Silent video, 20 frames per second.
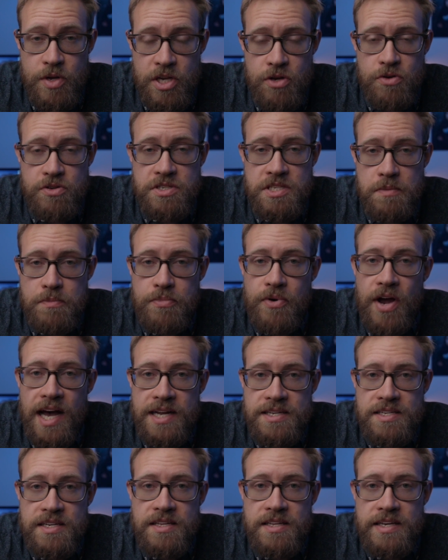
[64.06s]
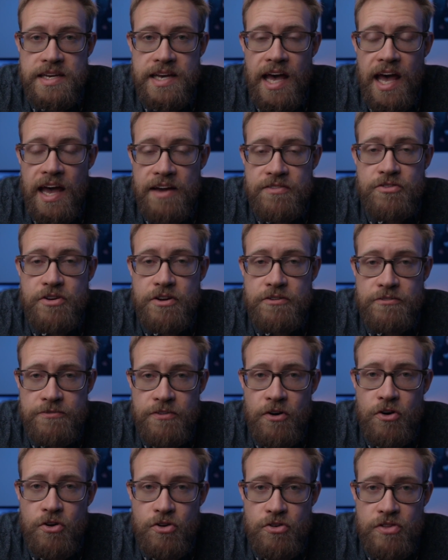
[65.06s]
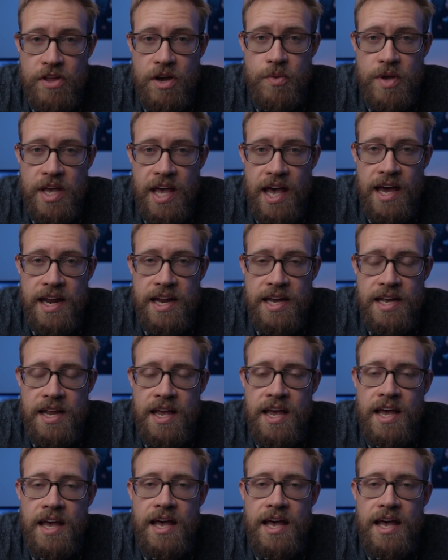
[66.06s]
use in practically every photo that we edit,